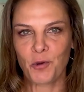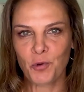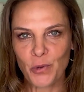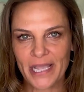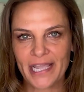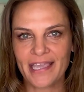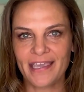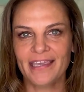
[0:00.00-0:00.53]

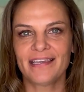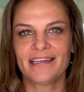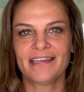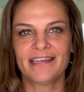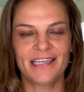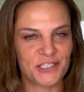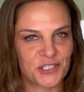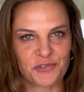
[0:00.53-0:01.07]
quick
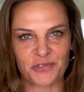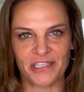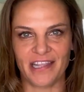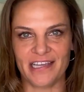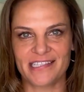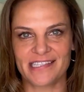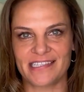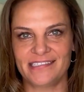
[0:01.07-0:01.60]
history
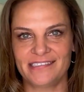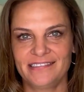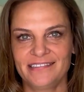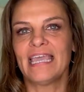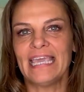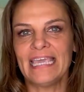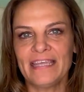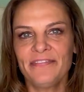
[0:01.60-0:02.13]

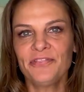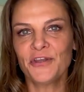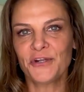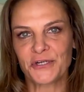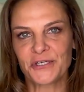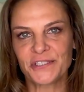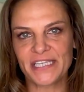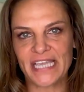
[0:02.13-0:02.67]
lesson. In the
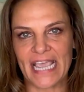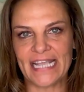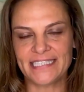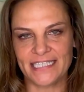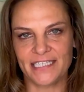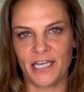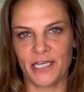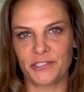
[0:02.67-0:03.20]
early
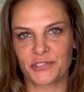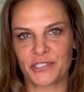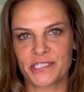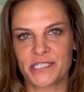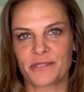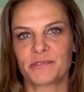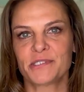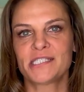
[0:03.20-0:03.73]
1800s,
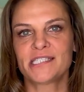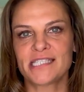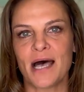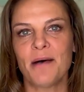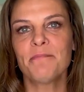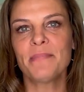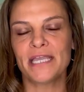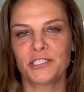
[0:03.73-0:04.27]
there was
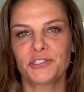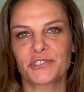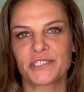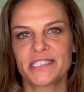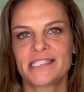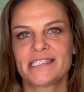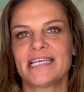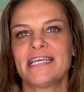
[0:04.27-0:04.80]
some
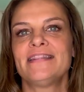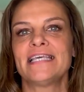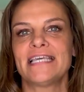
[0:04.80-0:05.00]
interest in the